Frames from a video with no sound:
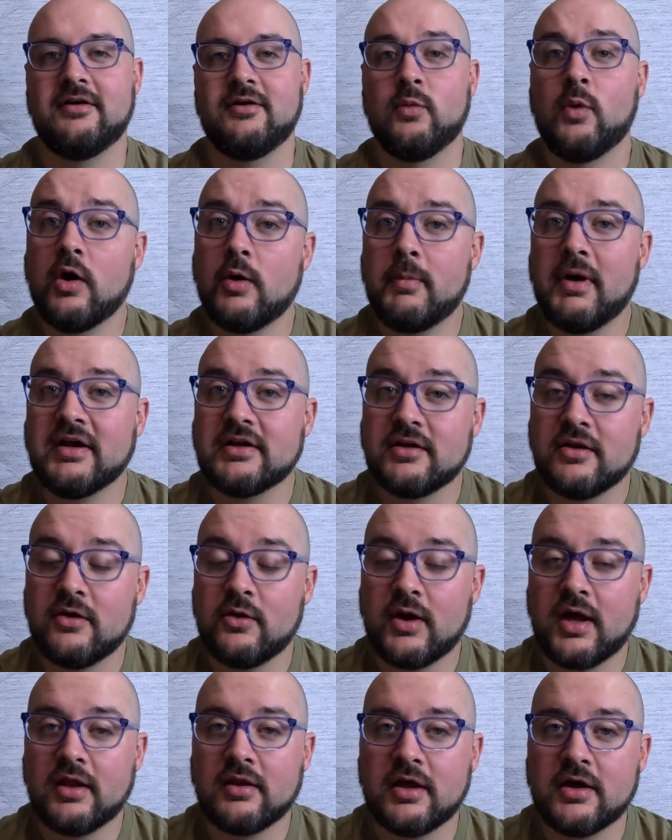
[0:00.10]
Welcome back to
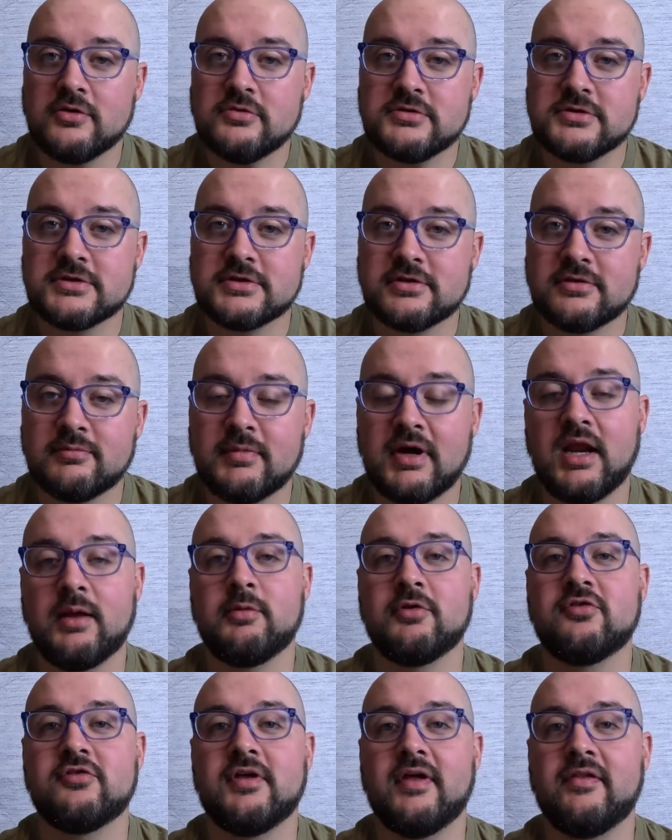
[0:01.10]
Loadout Lounge. My name
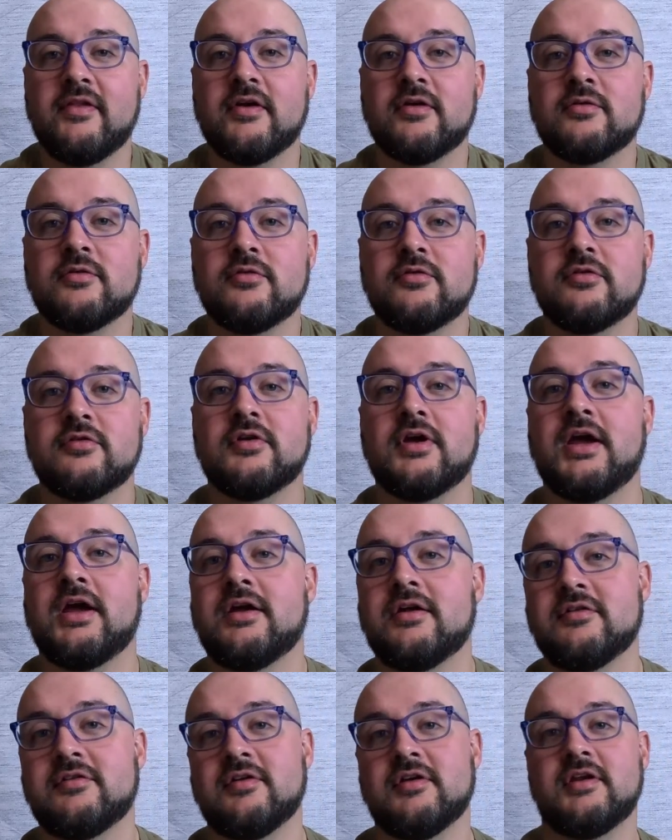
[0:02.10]
is Seth Nichols,
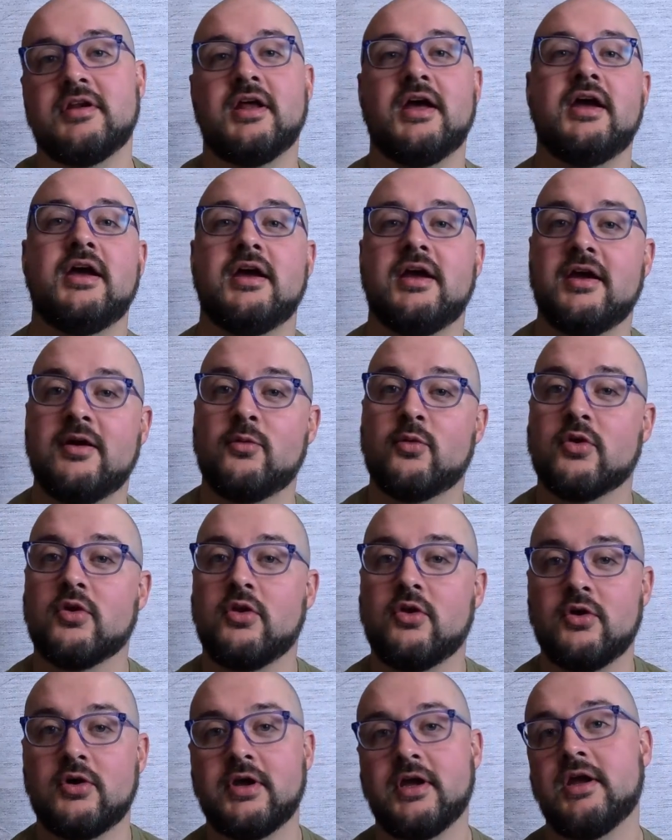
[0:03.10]
and today we're
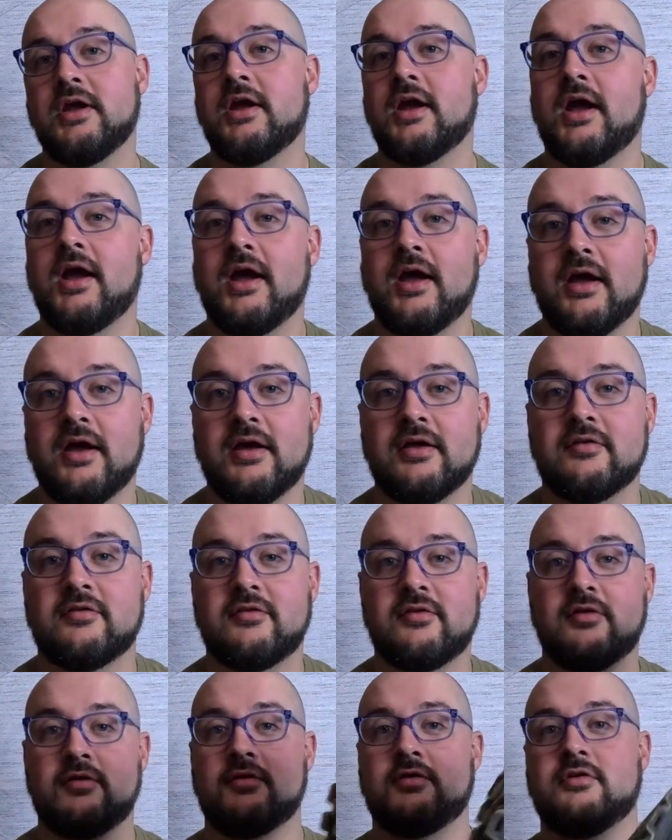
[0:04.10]
looking at
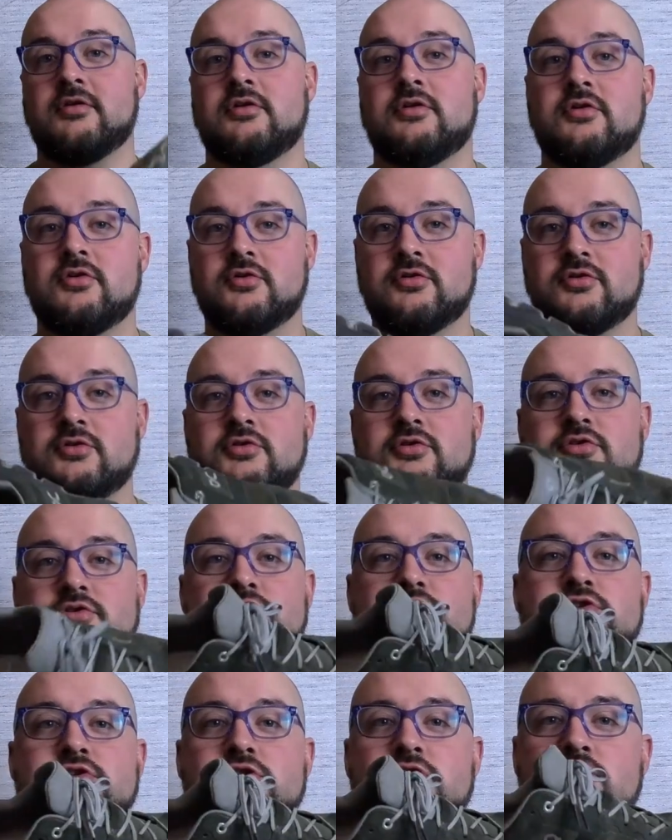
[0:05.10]

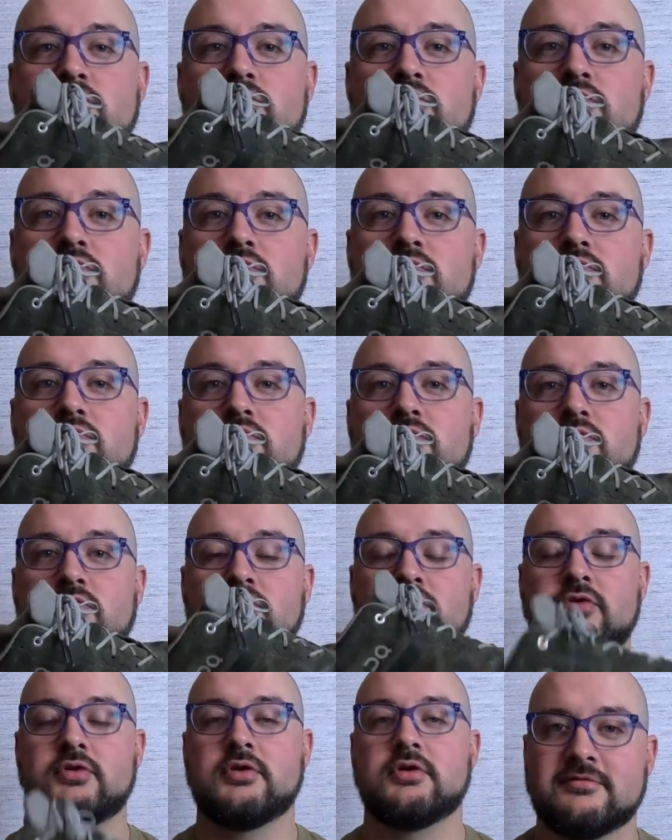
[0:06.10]

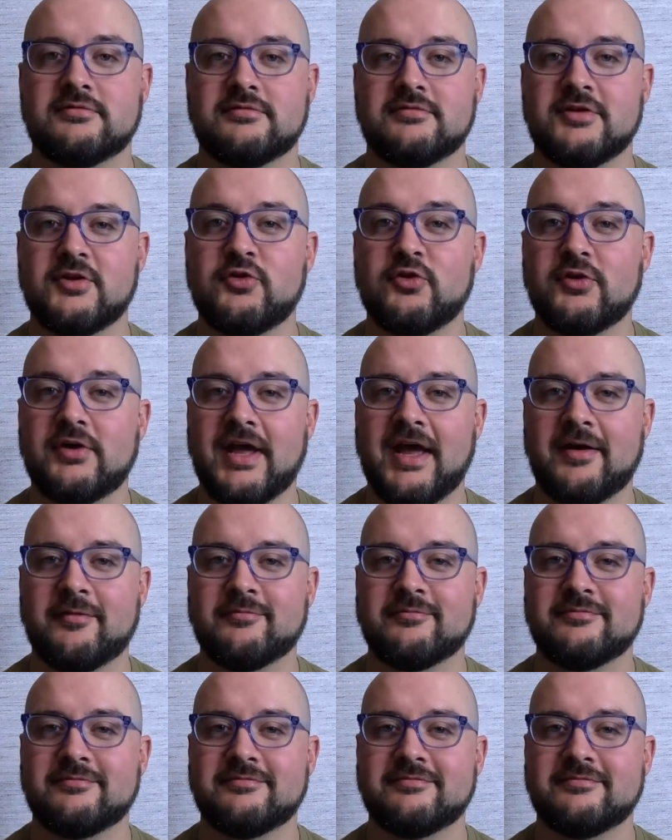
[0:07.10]
shoes. Let's look at them.